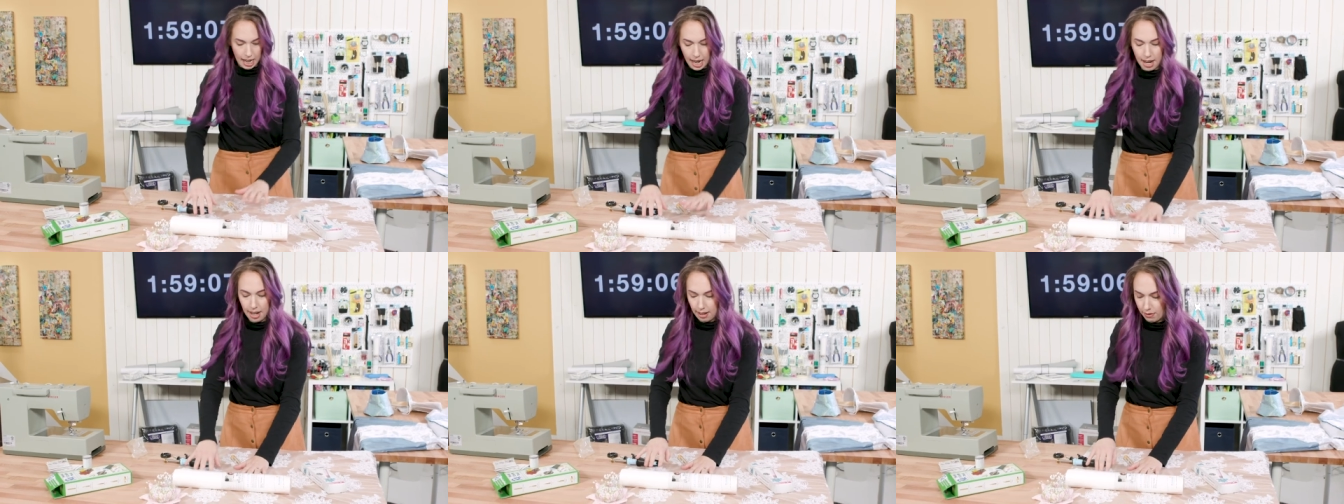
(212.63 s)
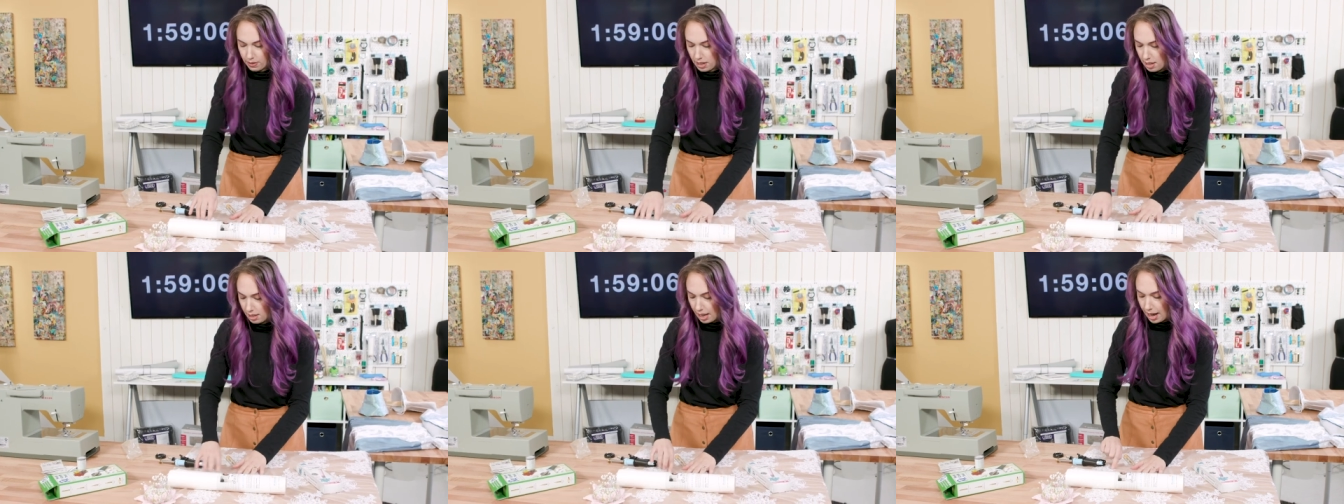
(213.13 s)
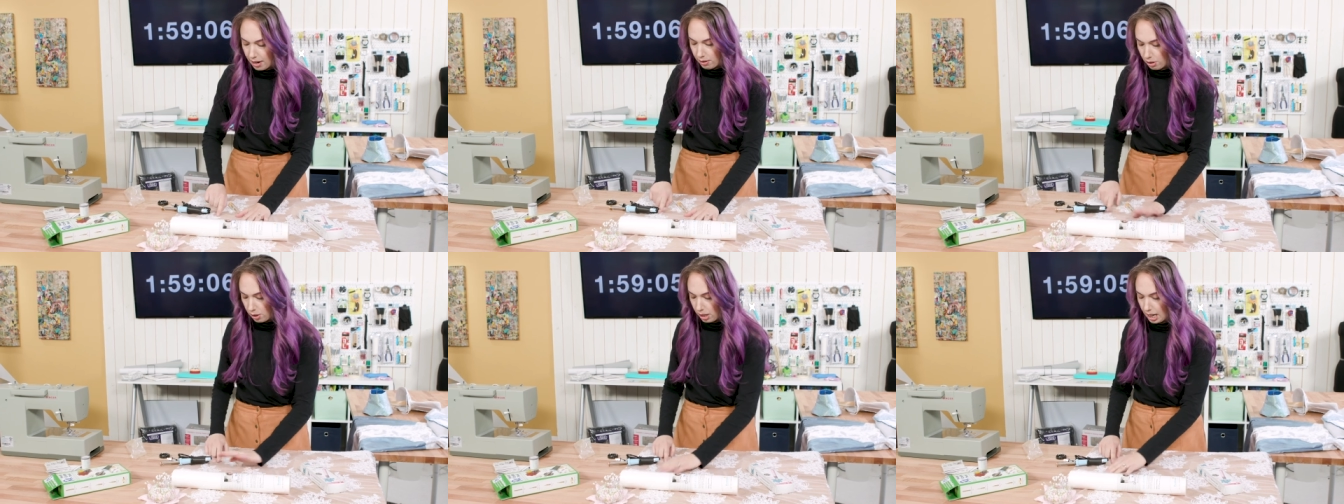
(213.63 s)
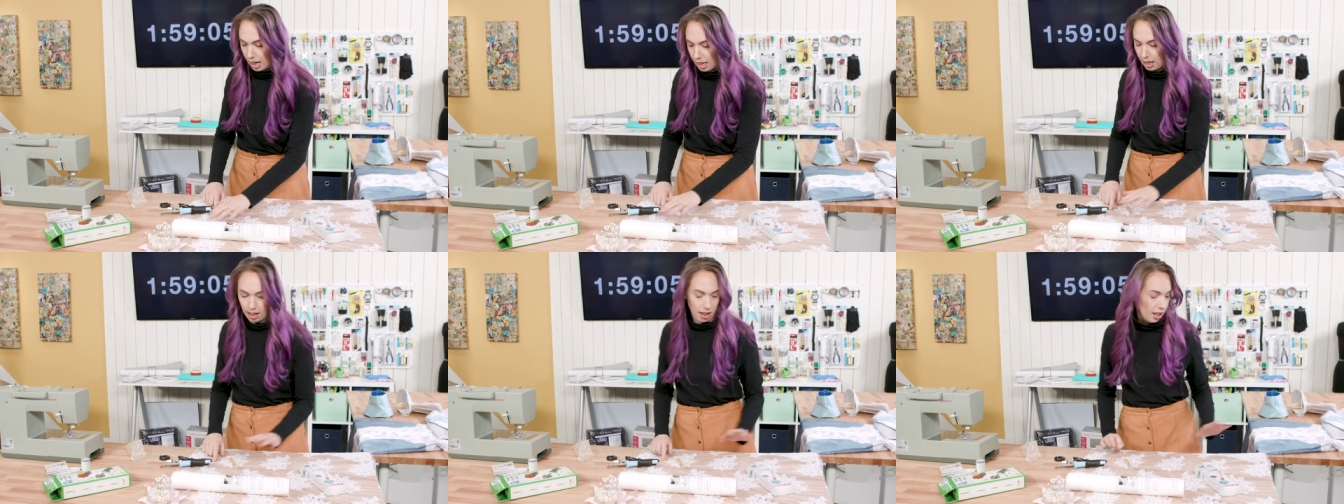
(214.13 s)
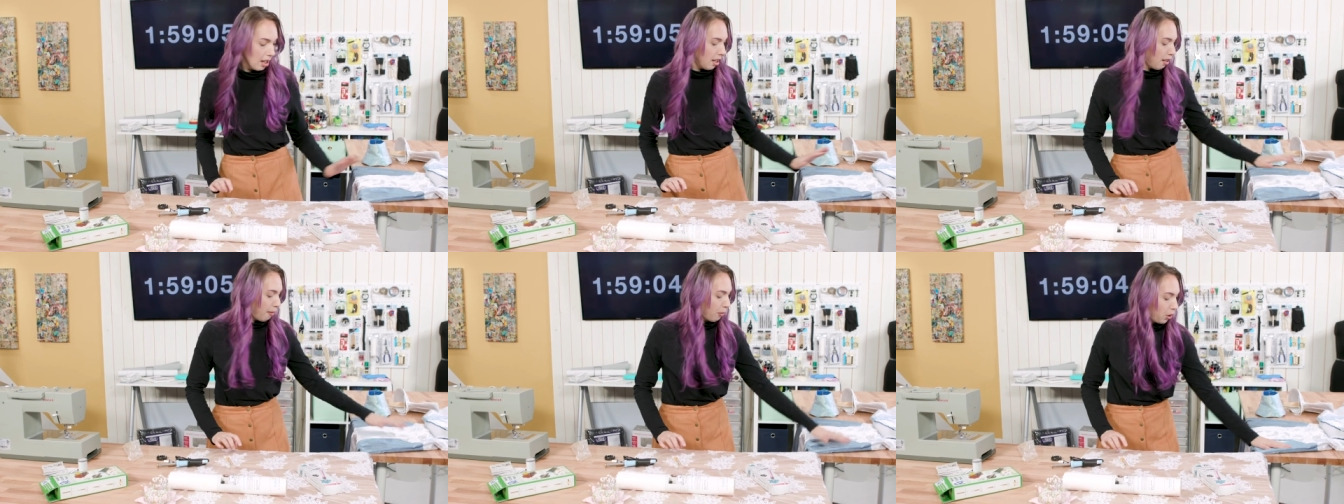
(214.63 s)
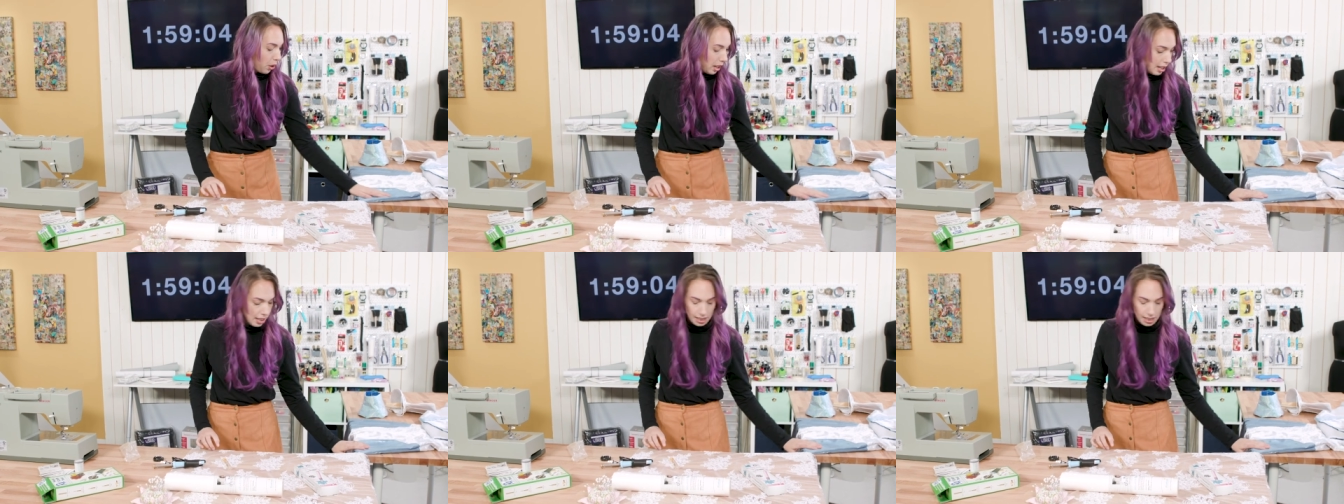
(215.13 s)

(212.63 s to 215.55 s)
eight of these out so that I can create a